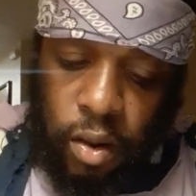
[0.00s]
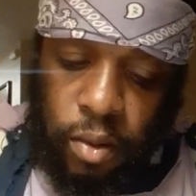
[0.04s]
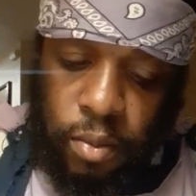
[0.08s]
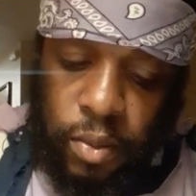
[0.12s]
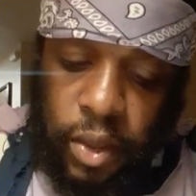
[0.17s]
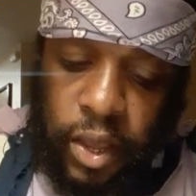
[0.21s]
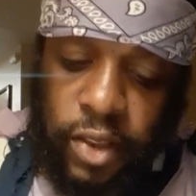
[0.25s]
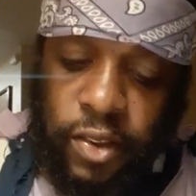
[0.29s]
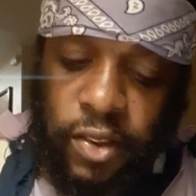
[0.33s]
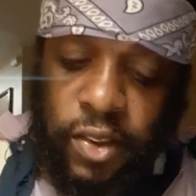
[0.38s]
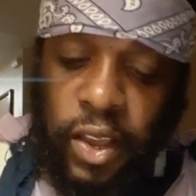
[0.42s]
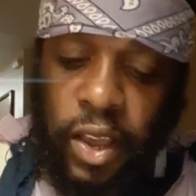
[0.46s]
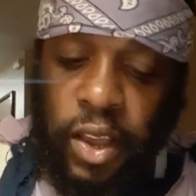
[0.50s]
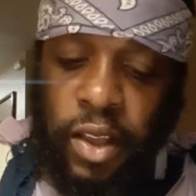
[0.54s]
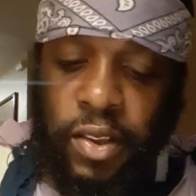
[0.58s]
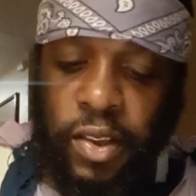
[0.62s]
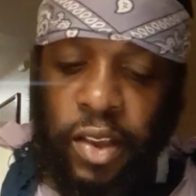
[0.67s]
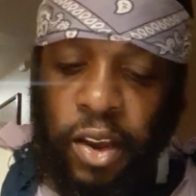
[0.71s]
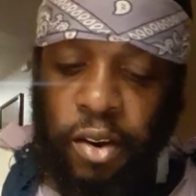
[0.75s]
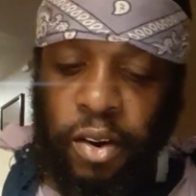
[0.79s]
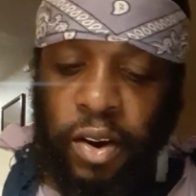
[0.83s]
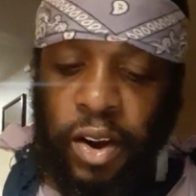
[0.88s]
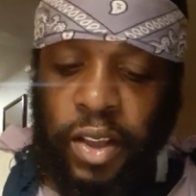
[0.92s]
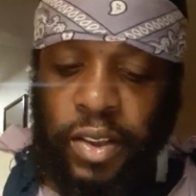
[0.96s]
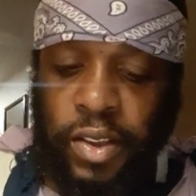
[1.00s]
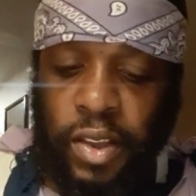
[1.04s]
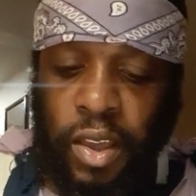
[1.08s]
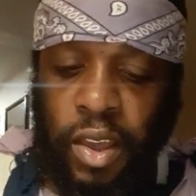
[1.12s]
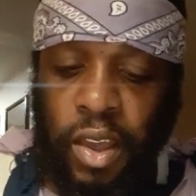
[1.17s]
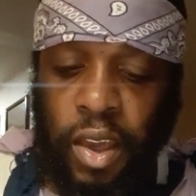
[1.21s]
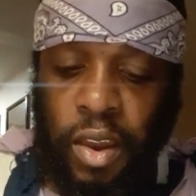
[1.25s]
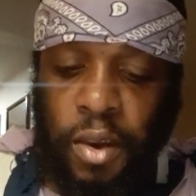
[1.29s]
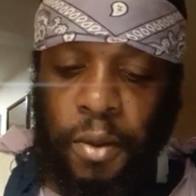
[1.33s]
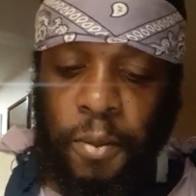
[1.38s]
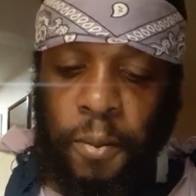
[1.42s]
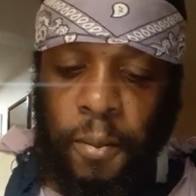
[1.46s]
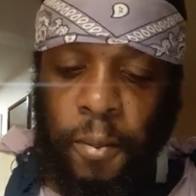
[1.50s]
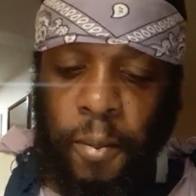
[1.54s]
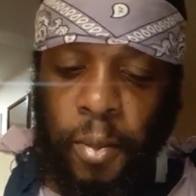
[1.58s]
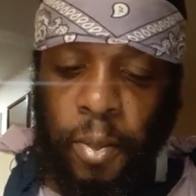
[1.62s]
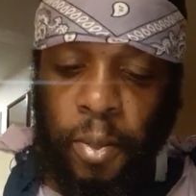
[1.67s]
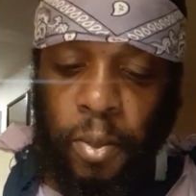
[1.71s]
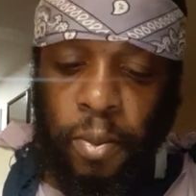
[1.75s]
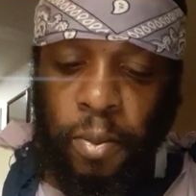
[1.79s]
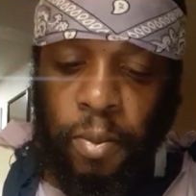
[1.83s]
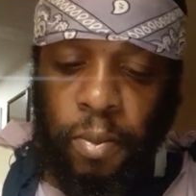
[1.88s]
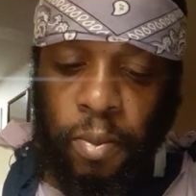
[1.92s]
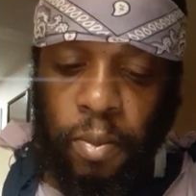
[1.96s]
It says, here it is again.
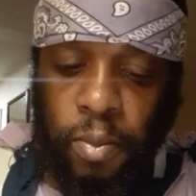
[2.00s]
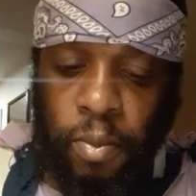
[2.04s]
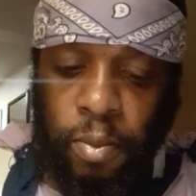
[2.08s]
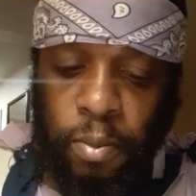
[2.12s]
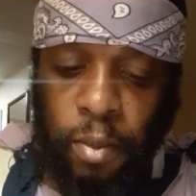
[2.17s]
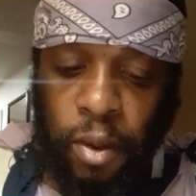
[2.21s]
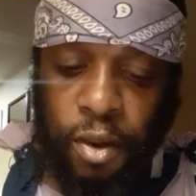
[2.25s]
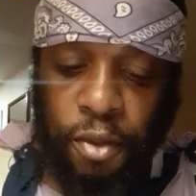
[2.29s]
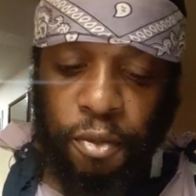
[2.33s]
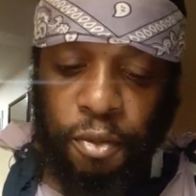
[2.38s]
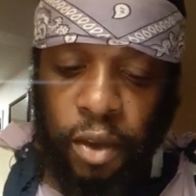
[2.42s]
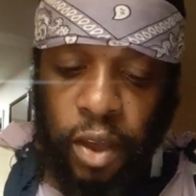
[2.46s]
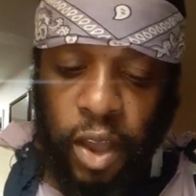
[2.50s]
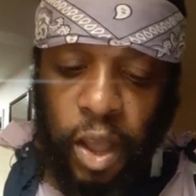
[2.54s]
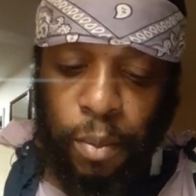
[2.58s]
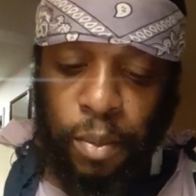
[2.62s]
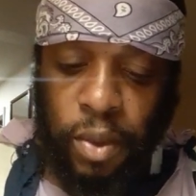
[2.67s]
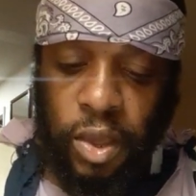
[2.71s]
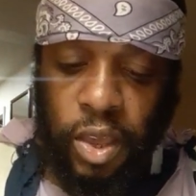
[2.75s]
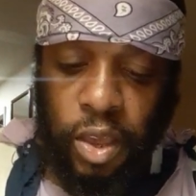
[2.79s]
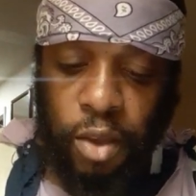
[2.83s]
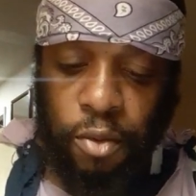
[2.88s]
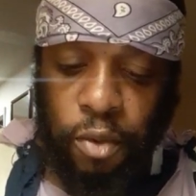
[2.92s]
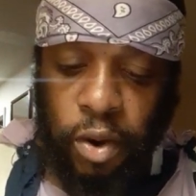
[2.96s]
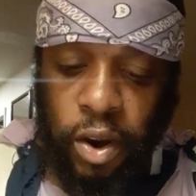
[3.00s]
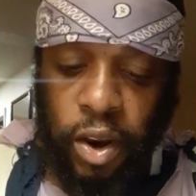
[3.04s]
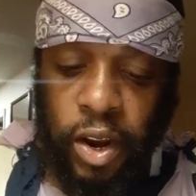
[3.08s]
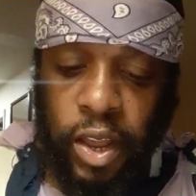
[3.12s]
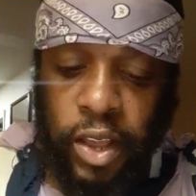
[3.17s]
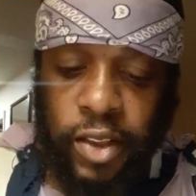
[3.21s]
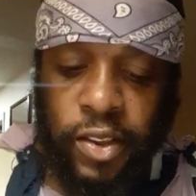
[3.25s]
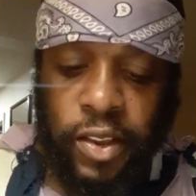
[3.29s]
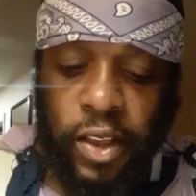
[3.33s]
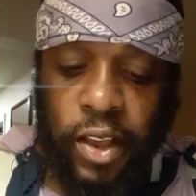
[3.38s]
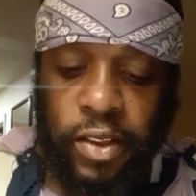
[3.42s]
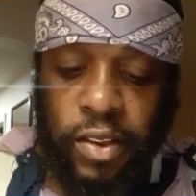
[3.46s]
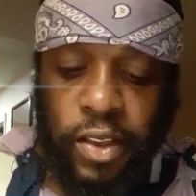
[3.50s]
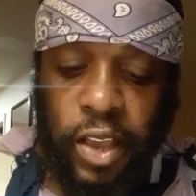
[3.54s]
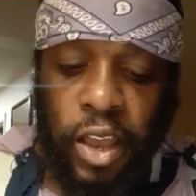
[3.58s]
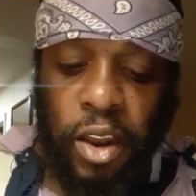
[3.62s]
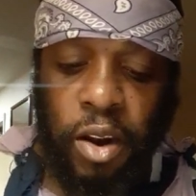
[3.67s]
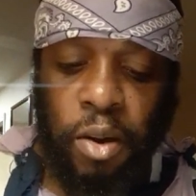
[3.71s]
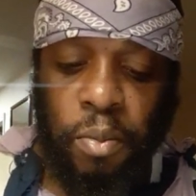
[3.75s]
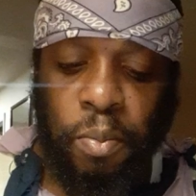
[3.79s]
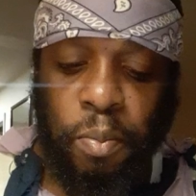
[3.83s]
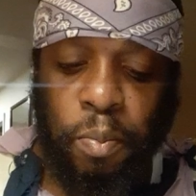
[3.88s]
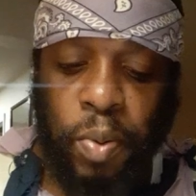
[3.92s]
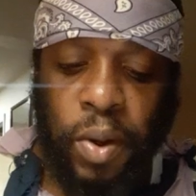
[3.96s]
Matter of fact, I'm going to keep reading. It says, and
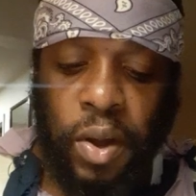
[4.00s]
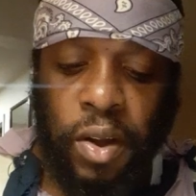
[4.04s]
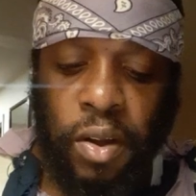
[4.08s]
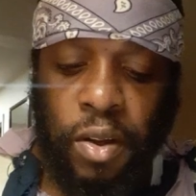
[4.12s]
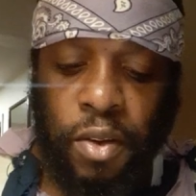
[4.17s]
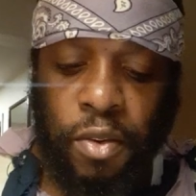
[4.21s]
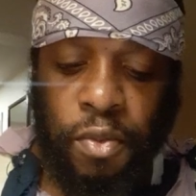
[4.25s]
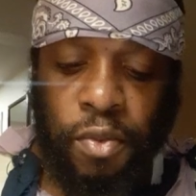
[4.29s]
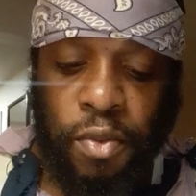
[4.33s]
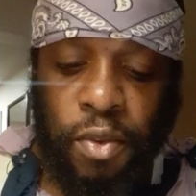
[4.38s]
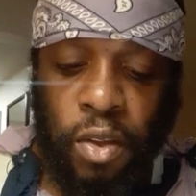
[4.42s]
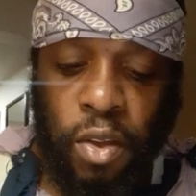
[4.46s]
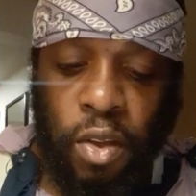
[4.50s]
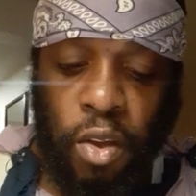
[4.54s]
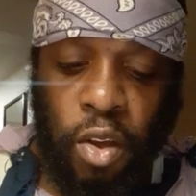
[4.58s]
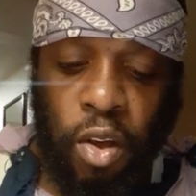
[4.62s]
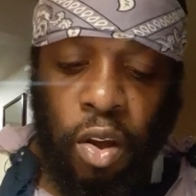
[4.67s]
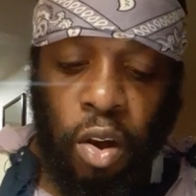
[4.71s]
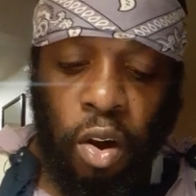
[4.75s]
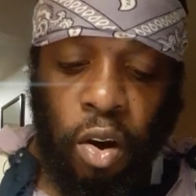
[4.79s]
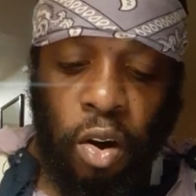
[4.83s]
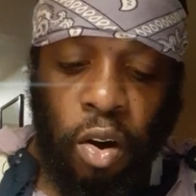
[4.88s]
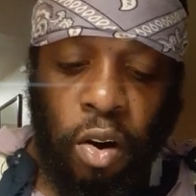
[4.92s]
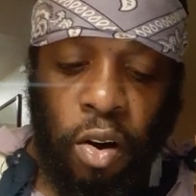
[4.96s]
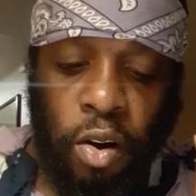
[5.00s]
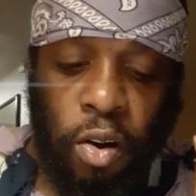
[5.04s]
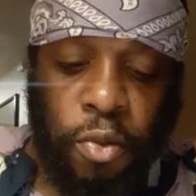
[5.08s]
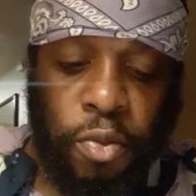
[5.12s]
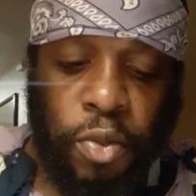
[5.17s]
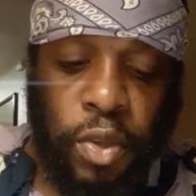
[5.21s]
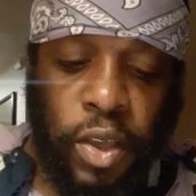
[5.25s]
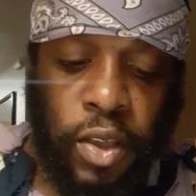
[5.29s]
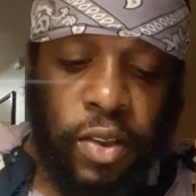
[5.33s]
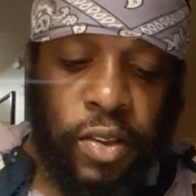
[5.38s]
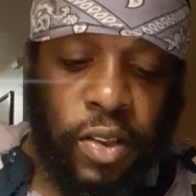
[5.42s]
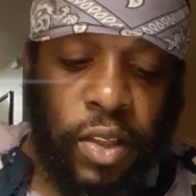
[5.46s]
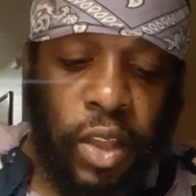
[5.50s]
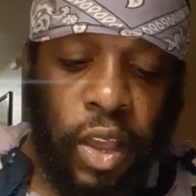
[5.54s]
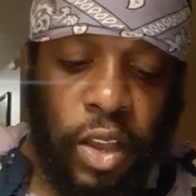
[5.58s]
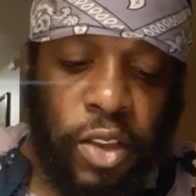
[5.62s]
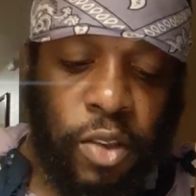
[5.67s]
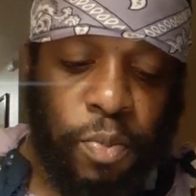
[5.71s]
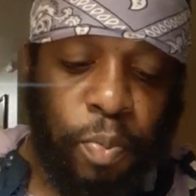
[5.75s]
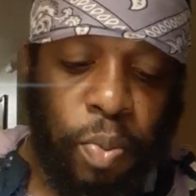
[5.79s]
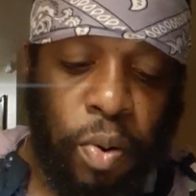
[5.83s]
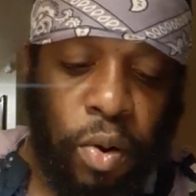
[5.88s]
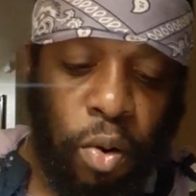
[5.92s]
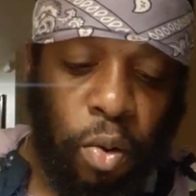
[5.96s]
above all these things,
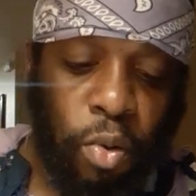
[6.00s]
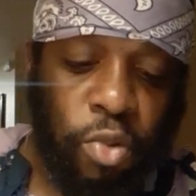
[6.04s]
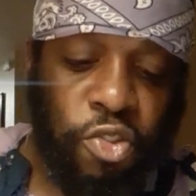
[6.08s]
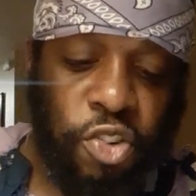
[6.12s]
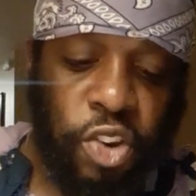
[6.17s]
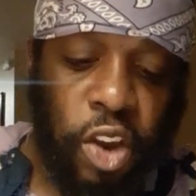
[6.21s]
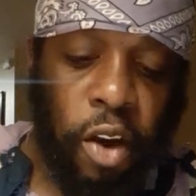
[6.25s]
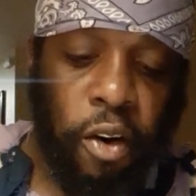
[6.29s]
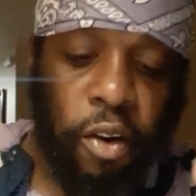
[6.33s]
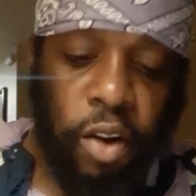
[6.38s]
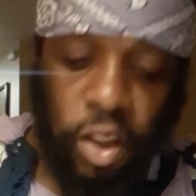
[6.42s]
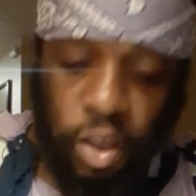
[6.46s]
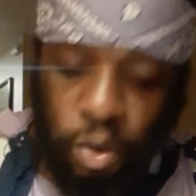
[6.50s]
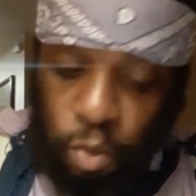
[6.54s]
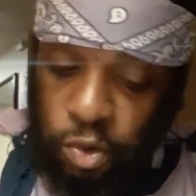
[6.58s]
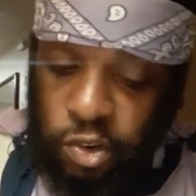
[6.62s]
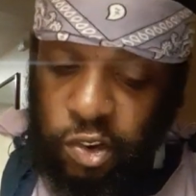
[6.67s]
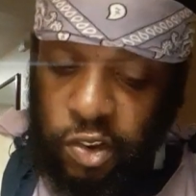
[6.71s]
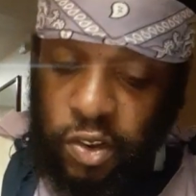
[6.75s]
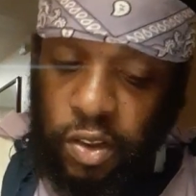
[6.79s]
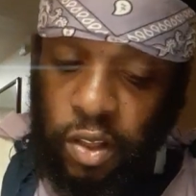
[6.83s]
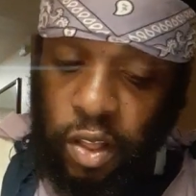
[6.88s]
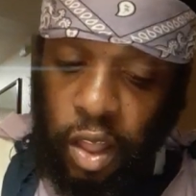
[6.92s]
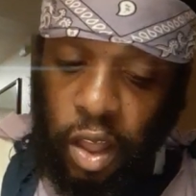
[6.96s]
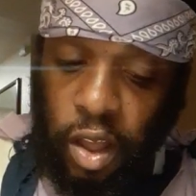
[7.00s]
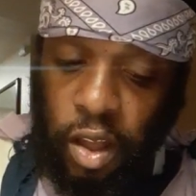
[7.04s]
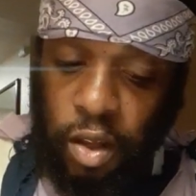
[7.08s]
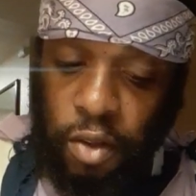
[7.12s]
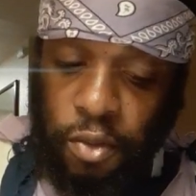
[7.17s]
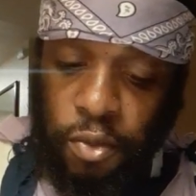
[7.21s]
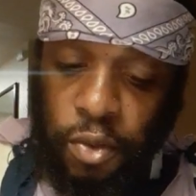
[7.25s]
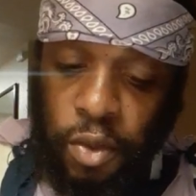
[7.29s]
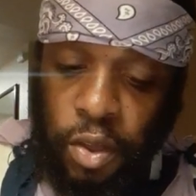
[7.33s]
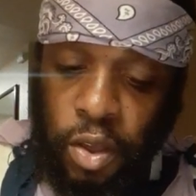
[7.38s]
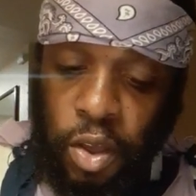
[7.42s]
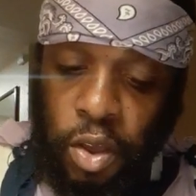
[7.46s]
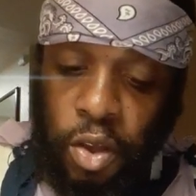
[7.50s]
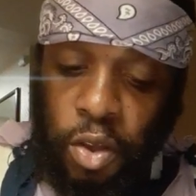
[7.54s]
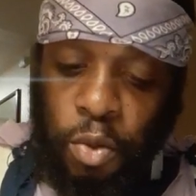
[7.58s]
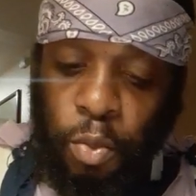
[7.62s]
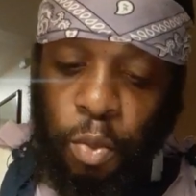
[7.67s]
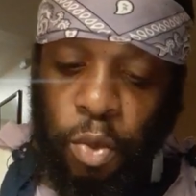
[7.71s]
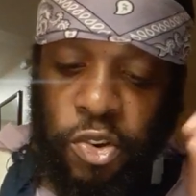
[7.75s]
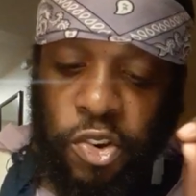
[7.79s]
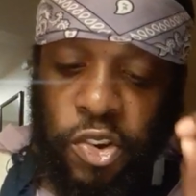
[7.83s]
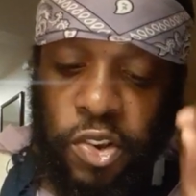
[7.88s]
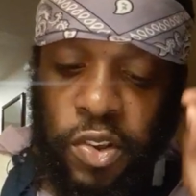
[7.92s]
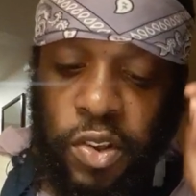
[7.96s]
put on charity, which is love,
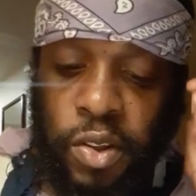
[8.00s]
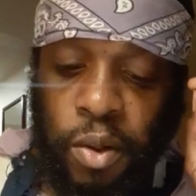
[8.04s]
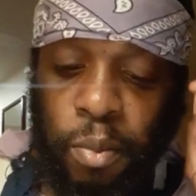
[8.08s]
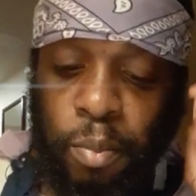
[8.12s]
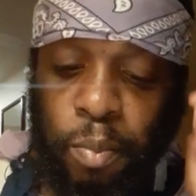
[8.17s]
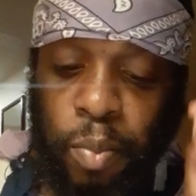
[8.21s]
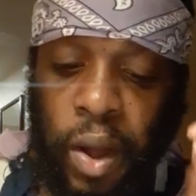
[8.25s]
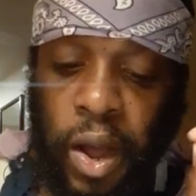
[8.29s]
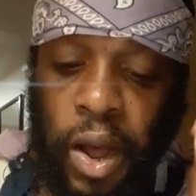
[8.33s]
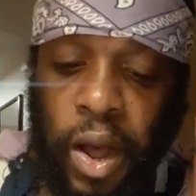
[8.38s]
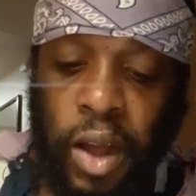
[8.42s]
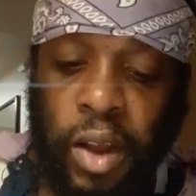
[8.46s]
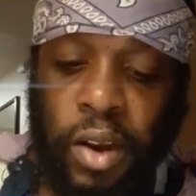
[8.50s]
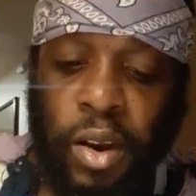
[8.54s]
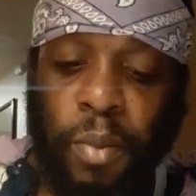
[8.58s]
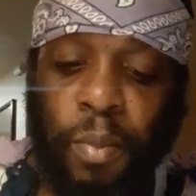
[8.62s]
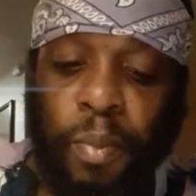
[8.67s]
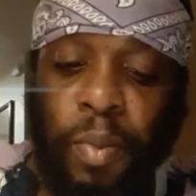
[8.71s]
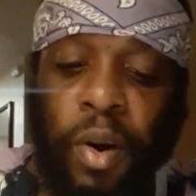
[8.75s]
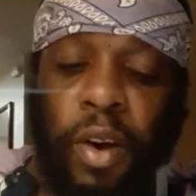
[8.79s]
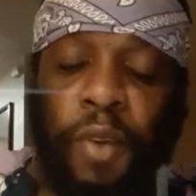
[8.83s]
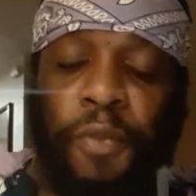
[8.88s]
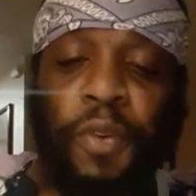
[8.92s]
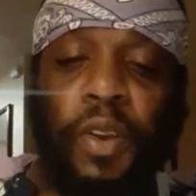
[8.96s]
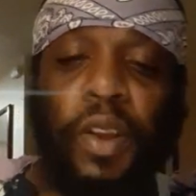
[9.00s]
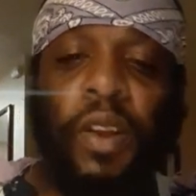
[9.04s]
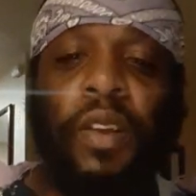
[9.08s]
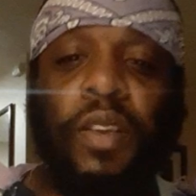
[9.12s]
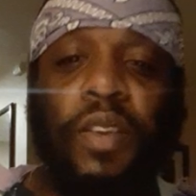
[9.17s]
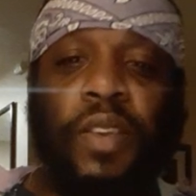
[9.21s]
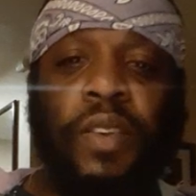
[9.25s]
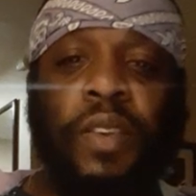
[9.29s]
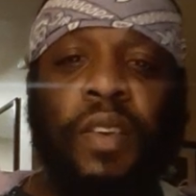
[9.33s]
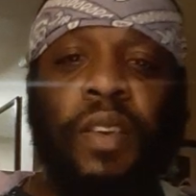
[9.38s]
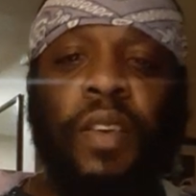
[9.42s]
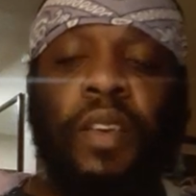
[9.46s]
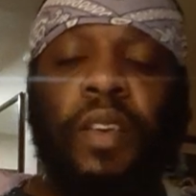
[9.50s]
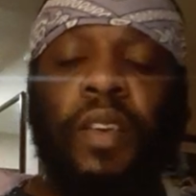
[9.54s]
which is the bond of perfectness.